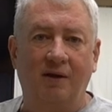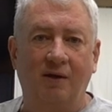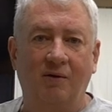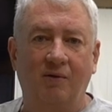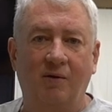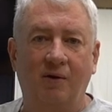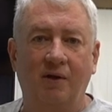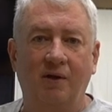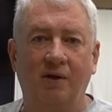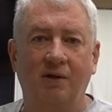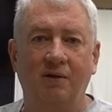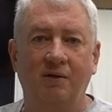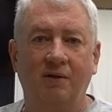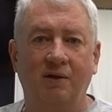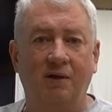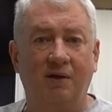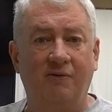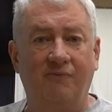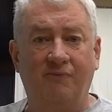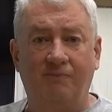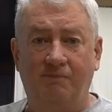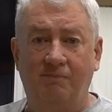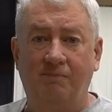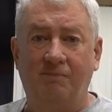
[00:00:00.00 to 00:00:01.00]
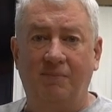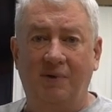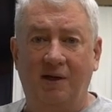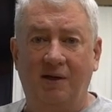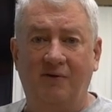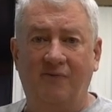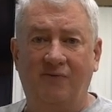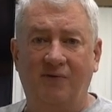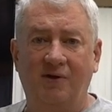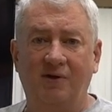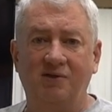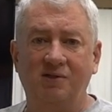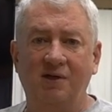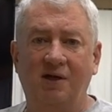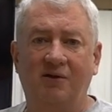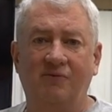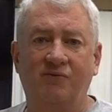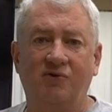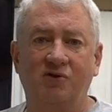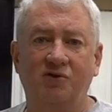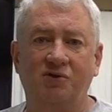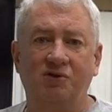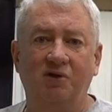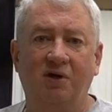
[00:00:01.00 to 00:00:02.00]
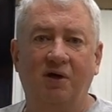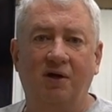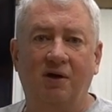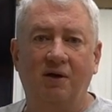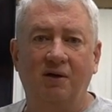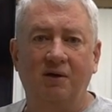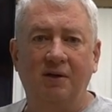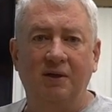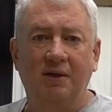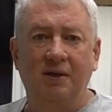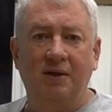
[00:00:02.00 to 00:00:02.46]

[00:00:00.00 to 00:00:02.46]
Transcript: AOA and affects adverse yaw.